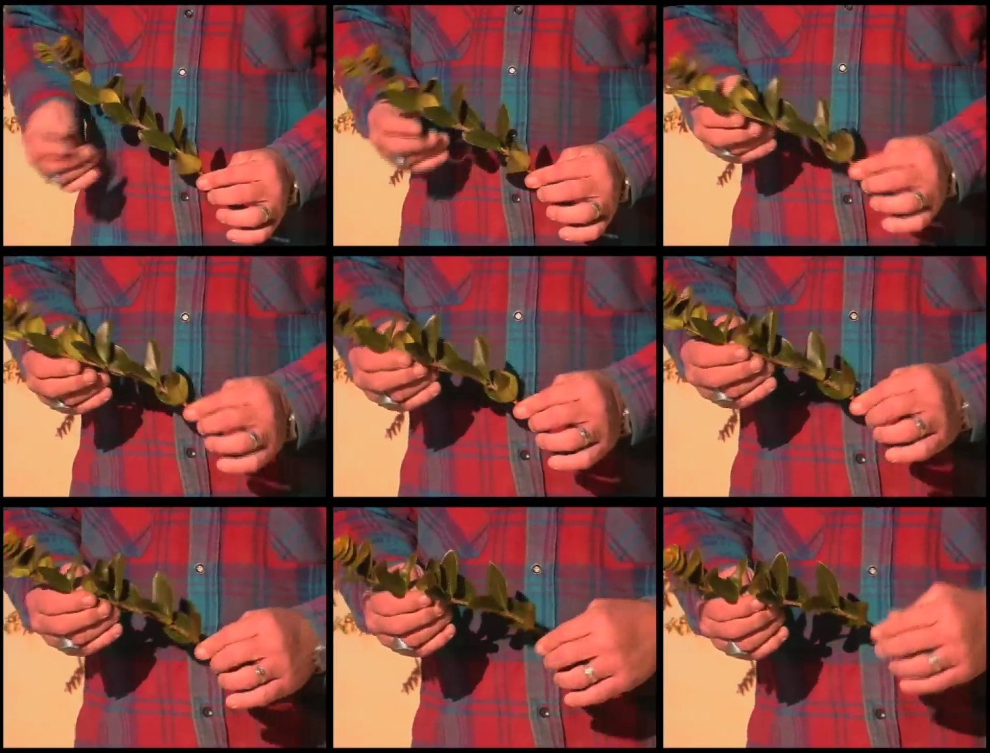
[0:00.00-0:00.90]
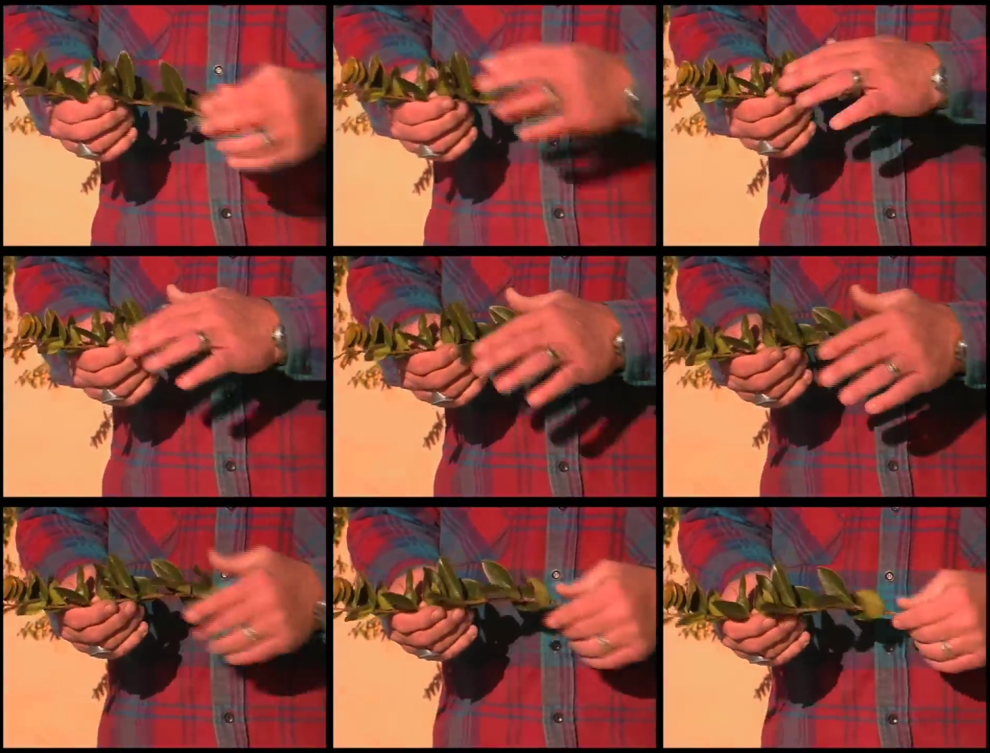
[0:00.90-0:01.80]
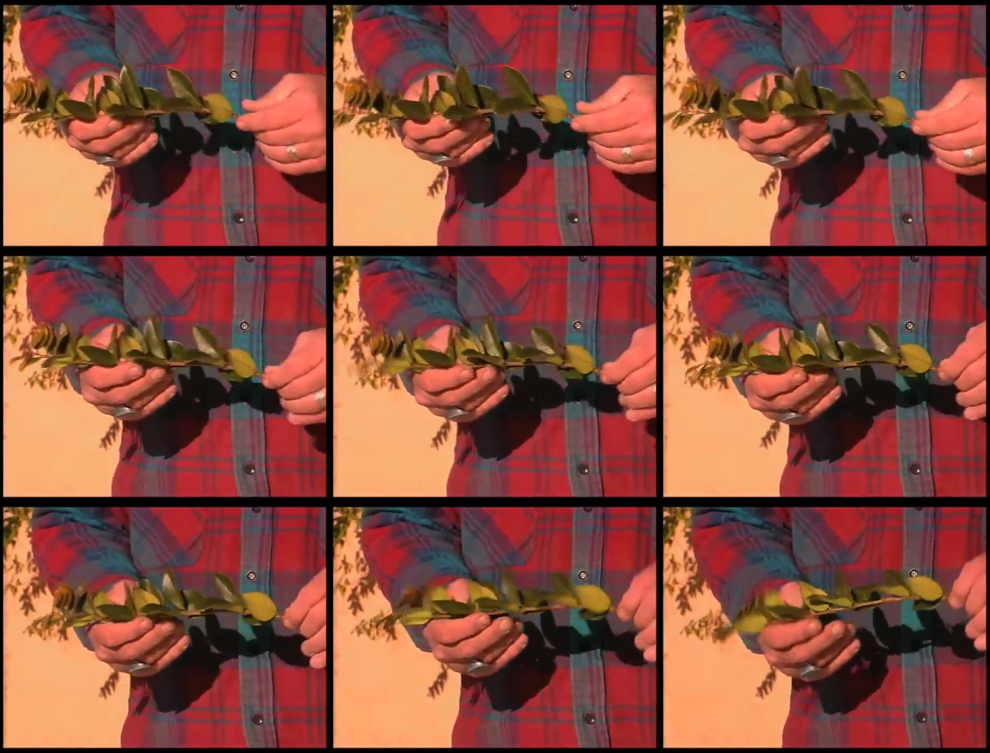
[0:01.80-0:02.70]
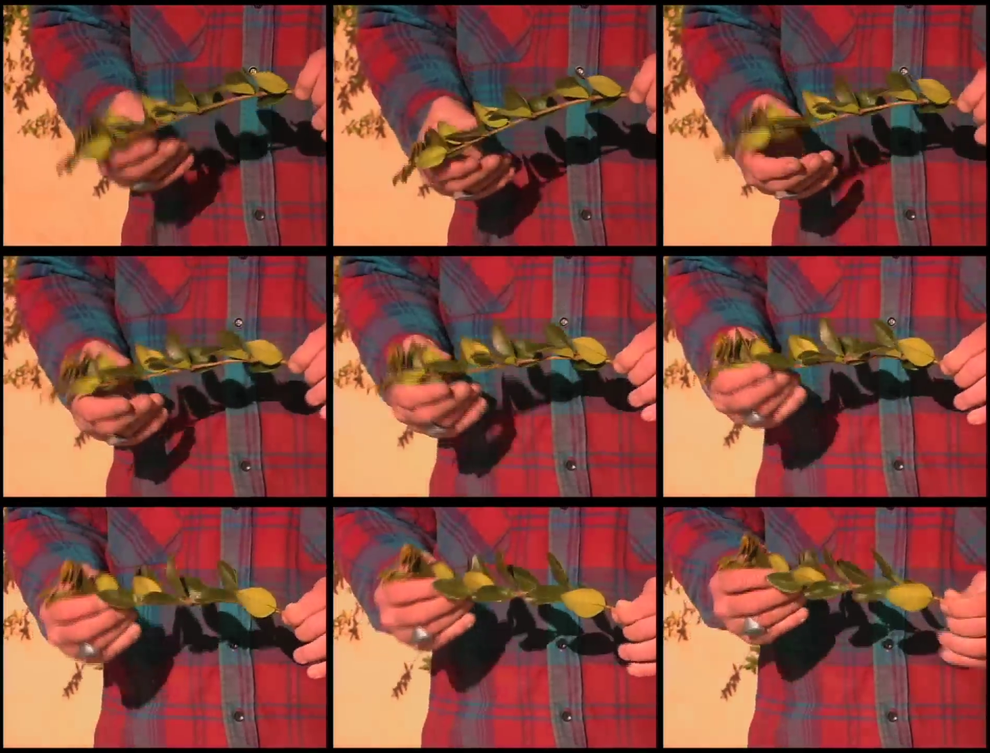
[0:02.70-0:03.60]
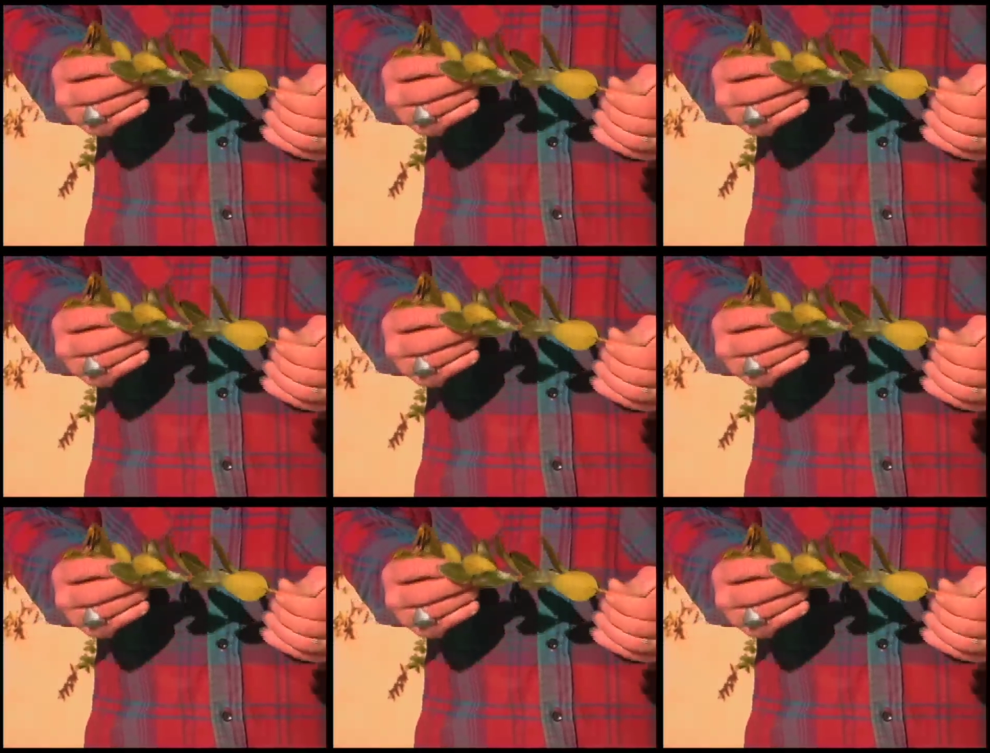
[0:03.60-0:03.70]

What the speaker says: [unreadable: no face in view]